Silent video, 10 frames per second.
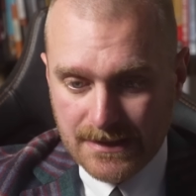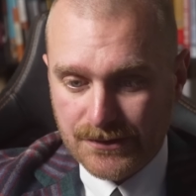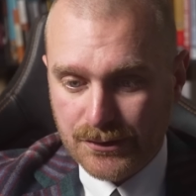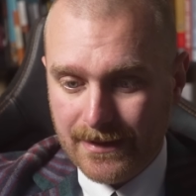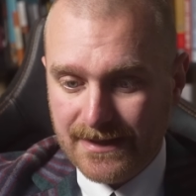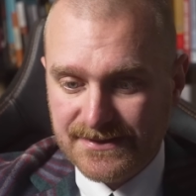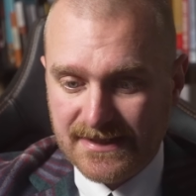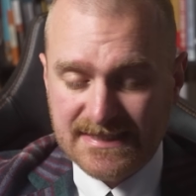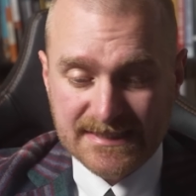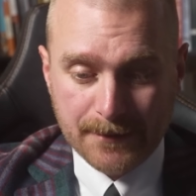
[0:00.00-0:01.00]
The US
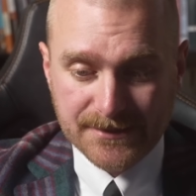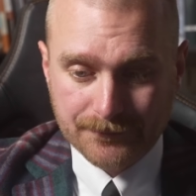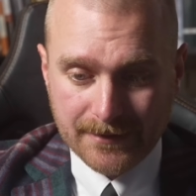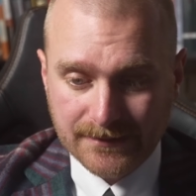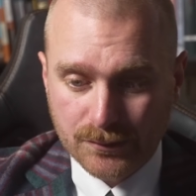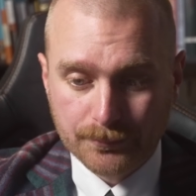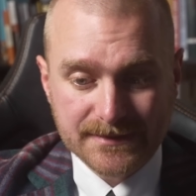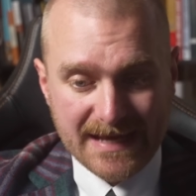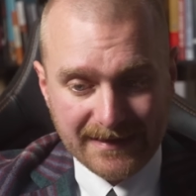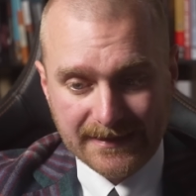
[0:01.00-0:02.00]
anticipates Iran could
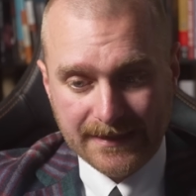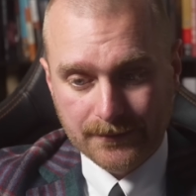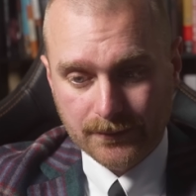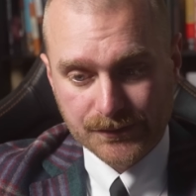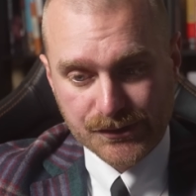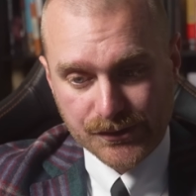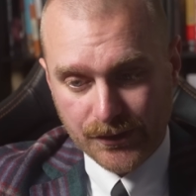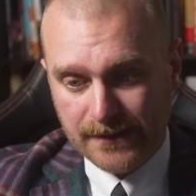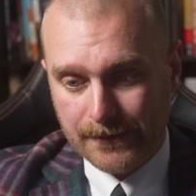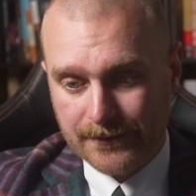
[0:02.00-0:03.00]
retaliate on
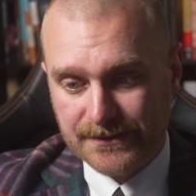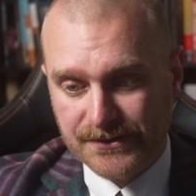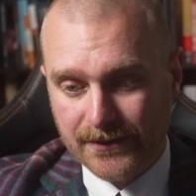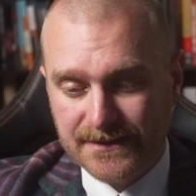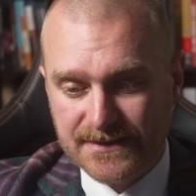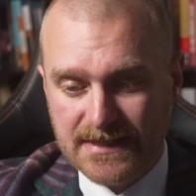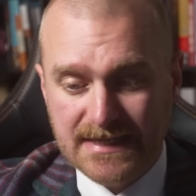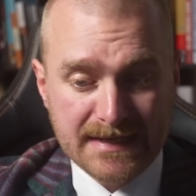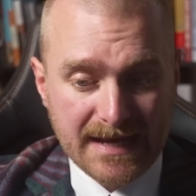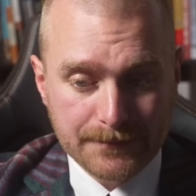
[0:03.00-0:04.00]
certain American sites
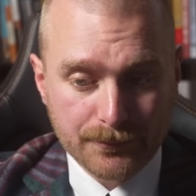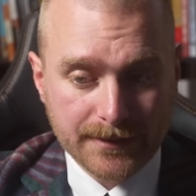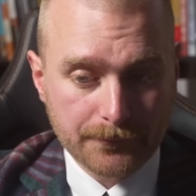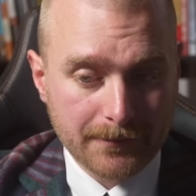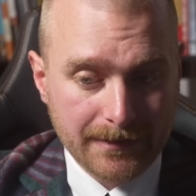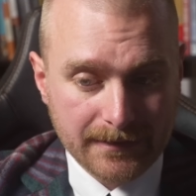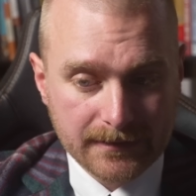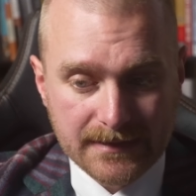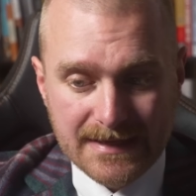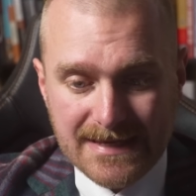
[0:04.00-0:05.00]
in neighbouring
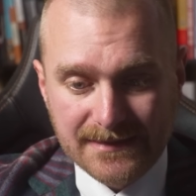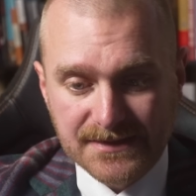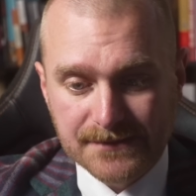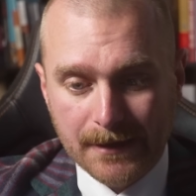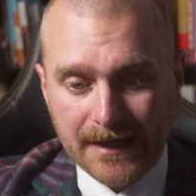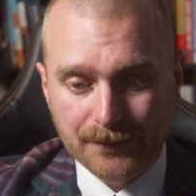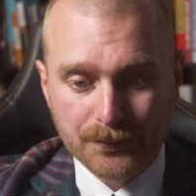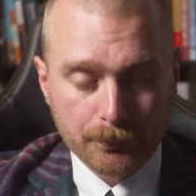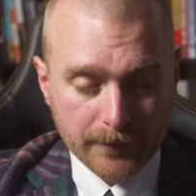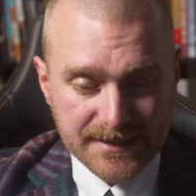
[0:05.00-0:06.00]
Iraq. This is part of
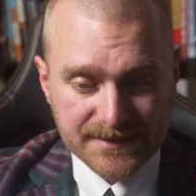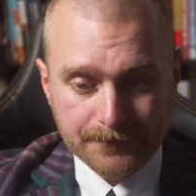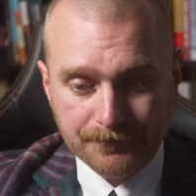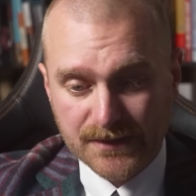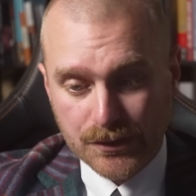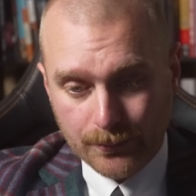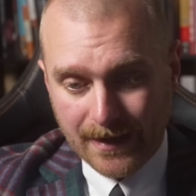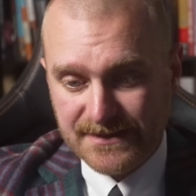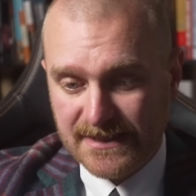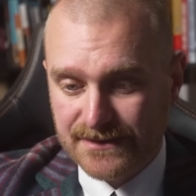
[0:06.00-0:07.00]
the reason the
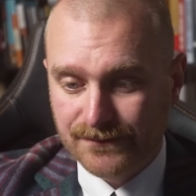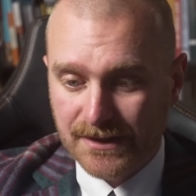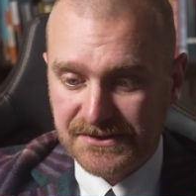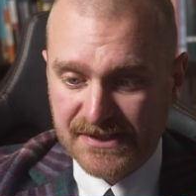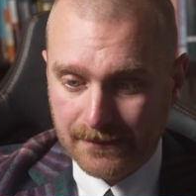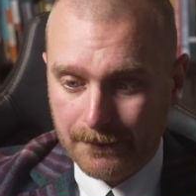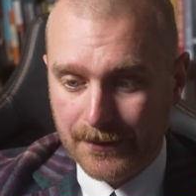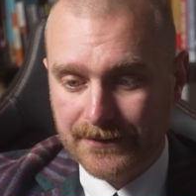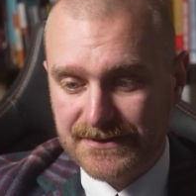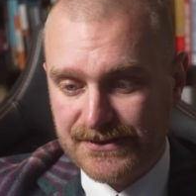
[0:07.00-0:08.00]
US has advised some
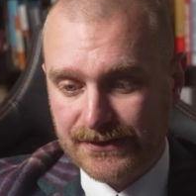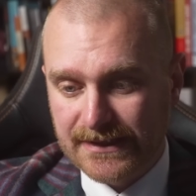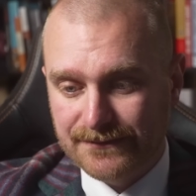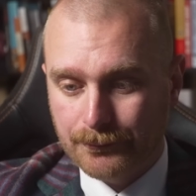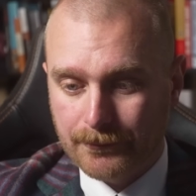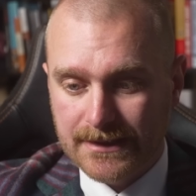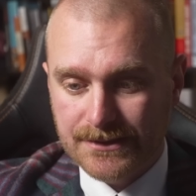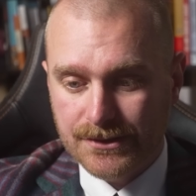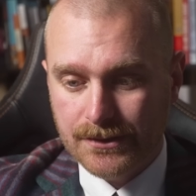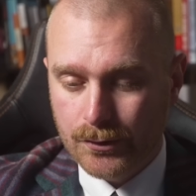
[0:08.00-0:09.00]
Americans to leave the
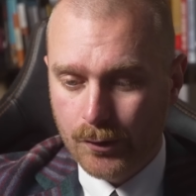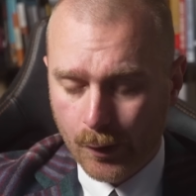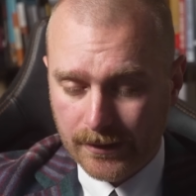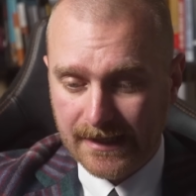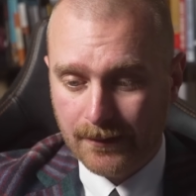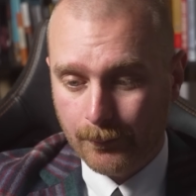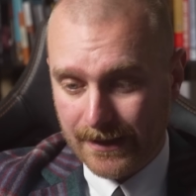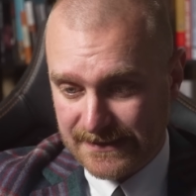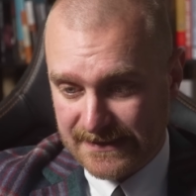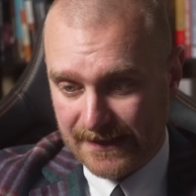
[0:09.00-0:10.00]
region earlier
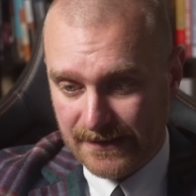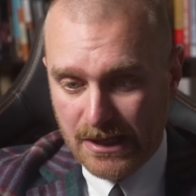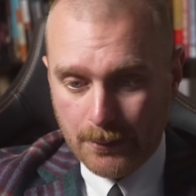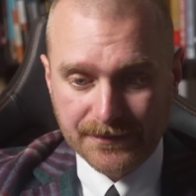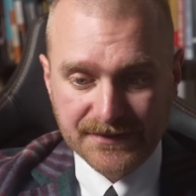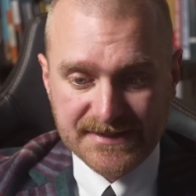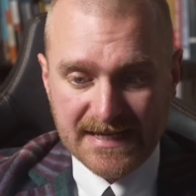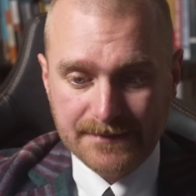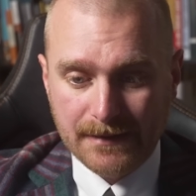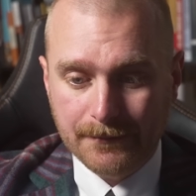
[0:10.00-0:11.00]
Wednesday, with the
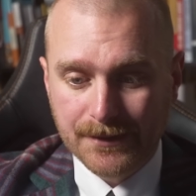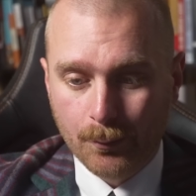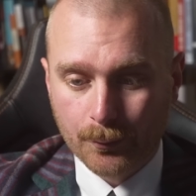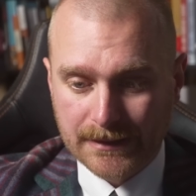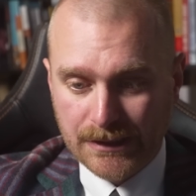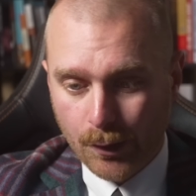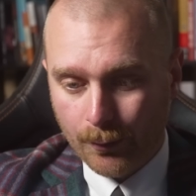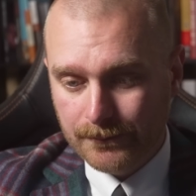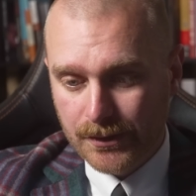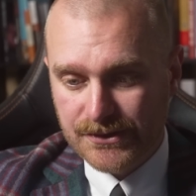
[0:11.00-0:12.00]
State Department ordering
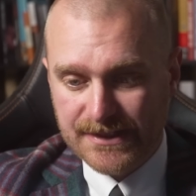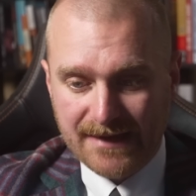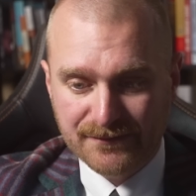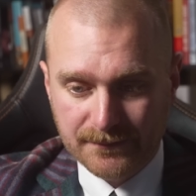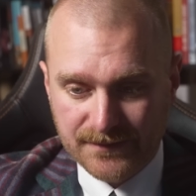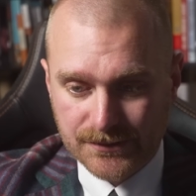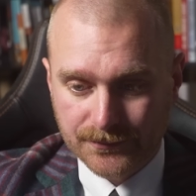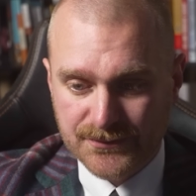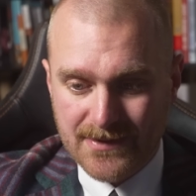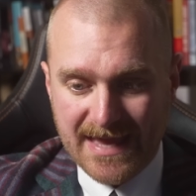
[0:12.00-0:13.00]
non-emergency government
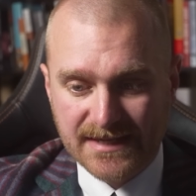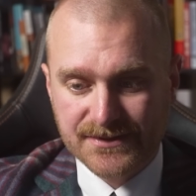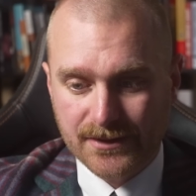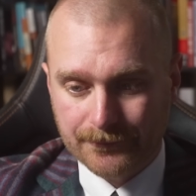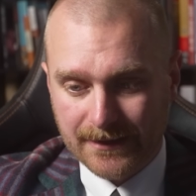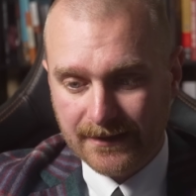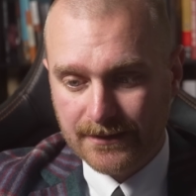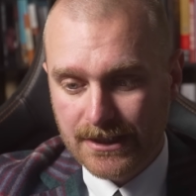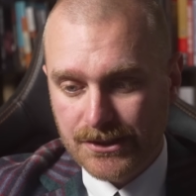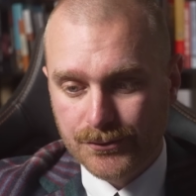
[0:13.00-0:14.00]
officials to exit
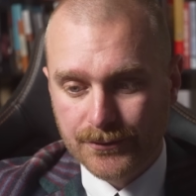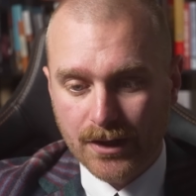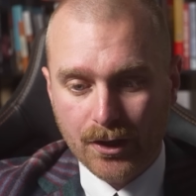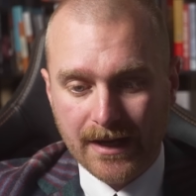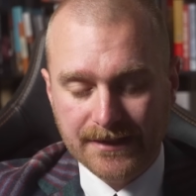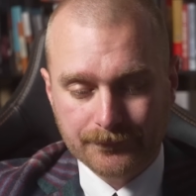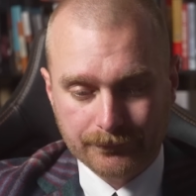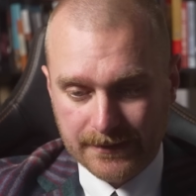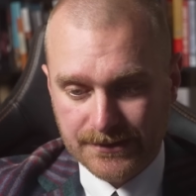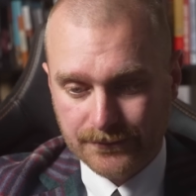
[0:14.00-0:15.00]
Iraq due to the heightened
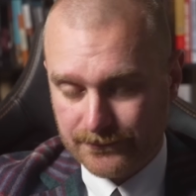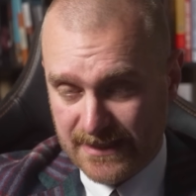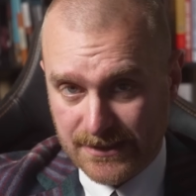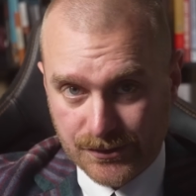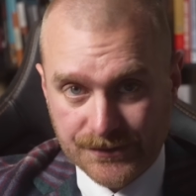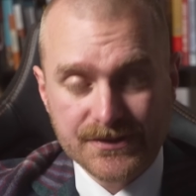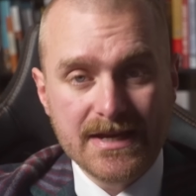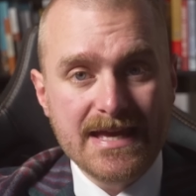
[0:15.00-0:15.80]
regional tensions.